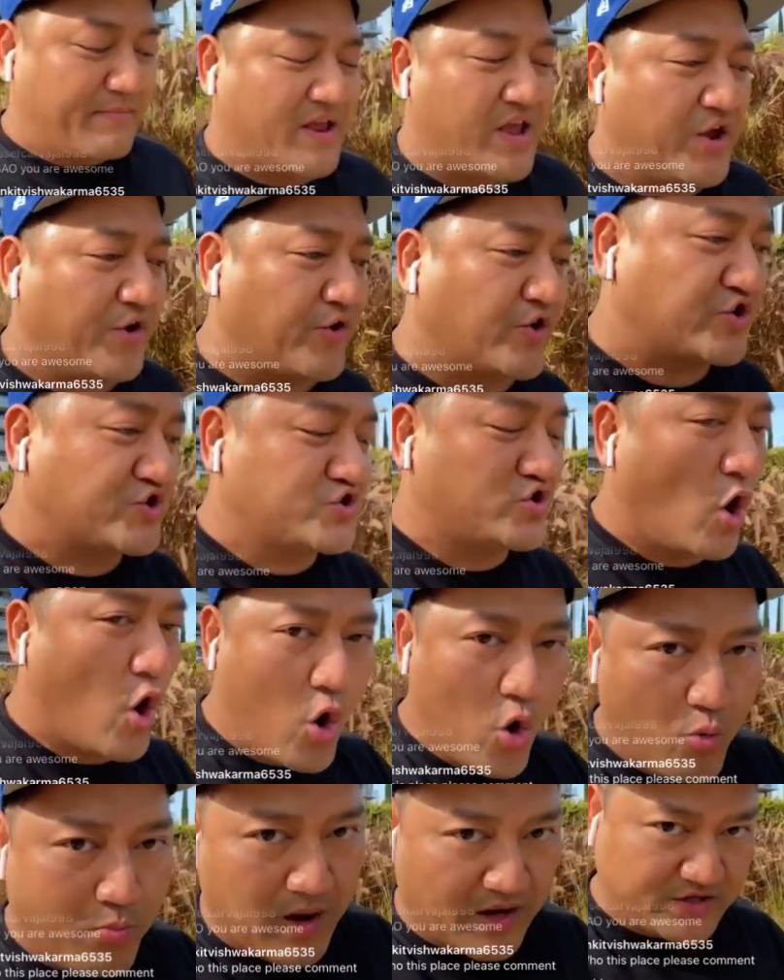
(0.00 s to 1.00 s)
because I've been hearing
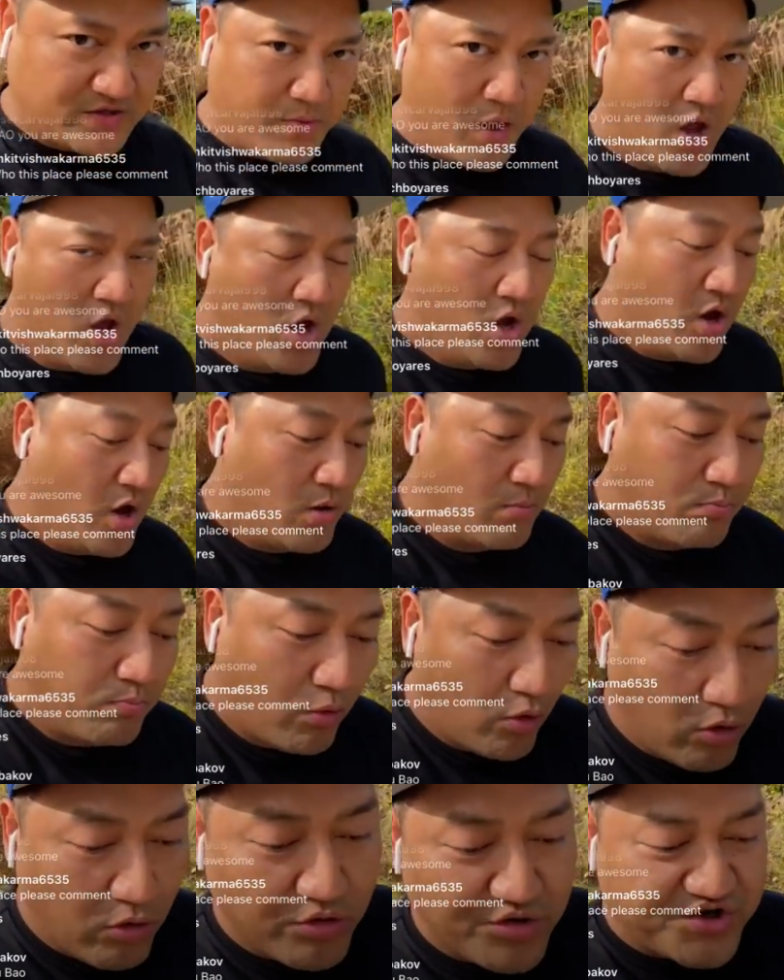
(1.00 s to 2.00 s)
so much
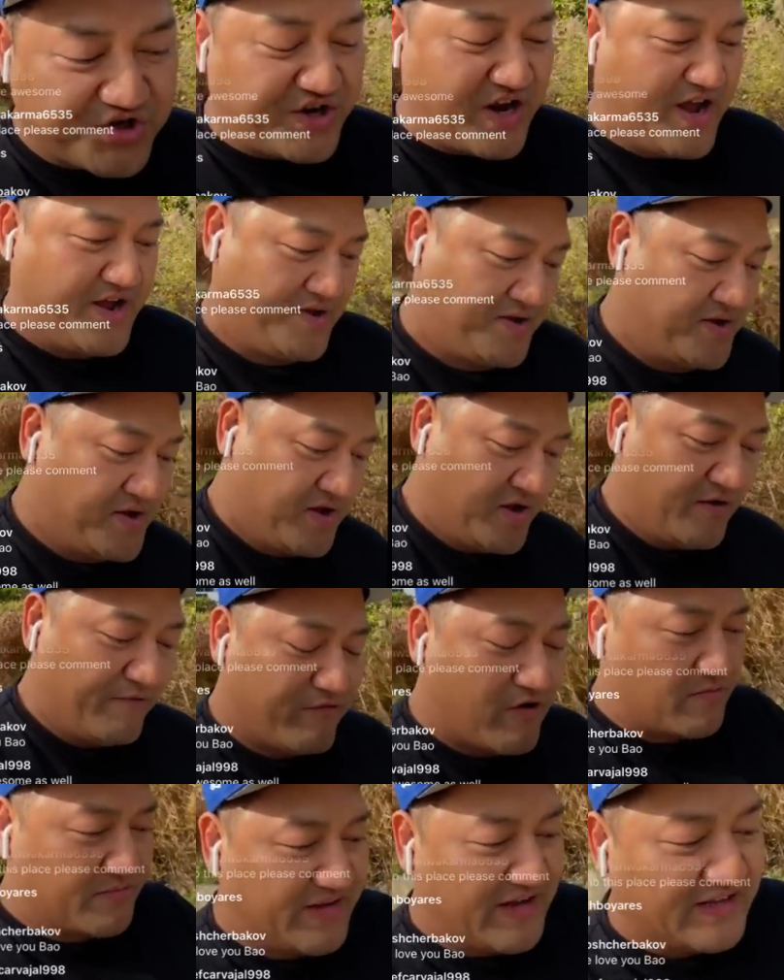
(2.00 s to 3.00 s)
bullshit
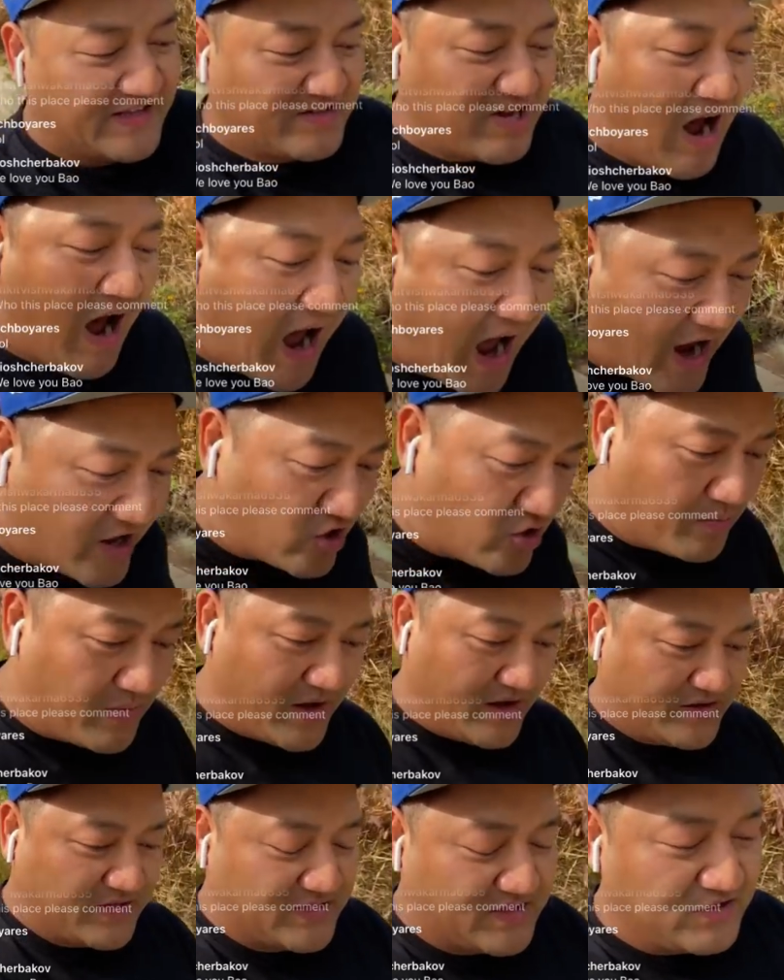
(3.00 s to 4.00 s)
from the
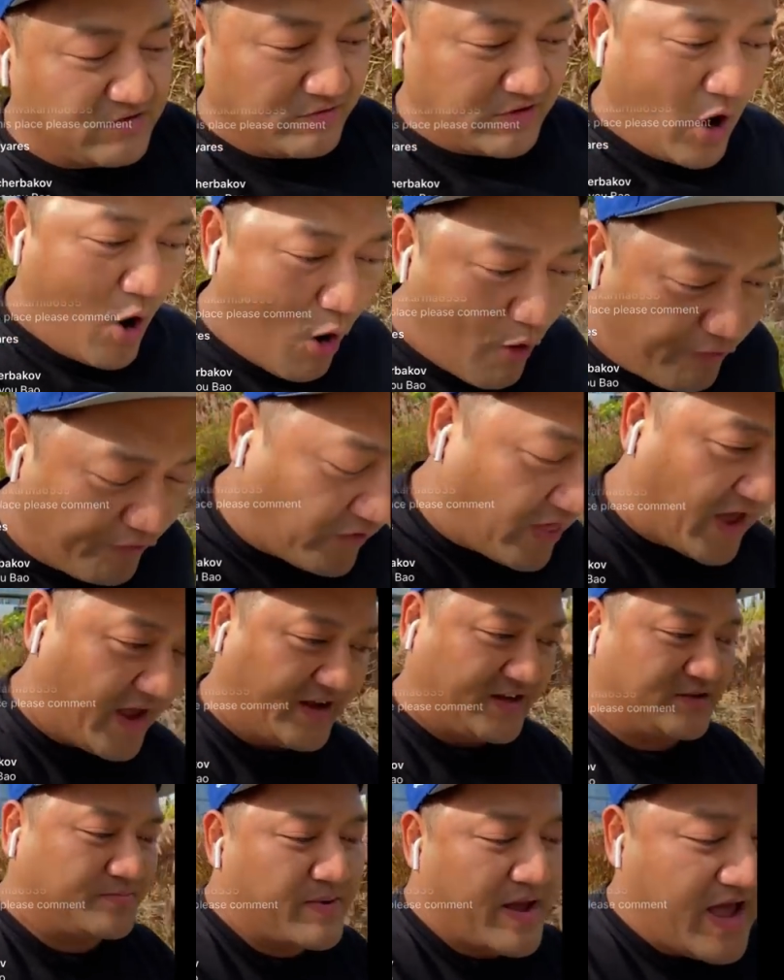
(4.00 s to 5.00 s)
entitlement
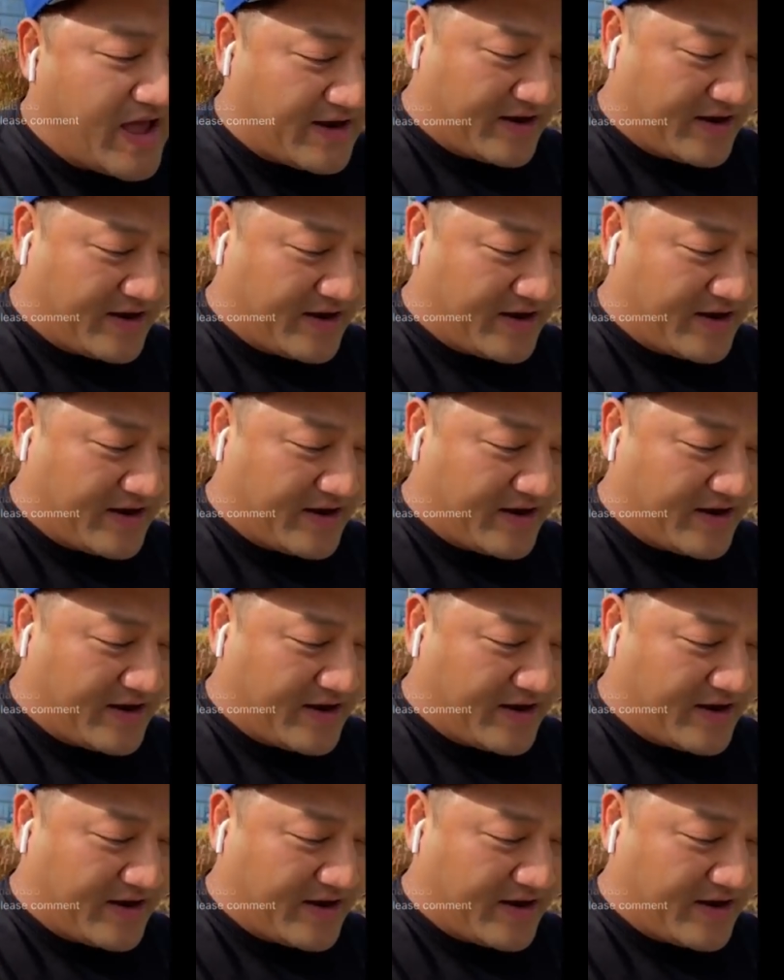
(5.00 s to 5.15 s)
snowflakes,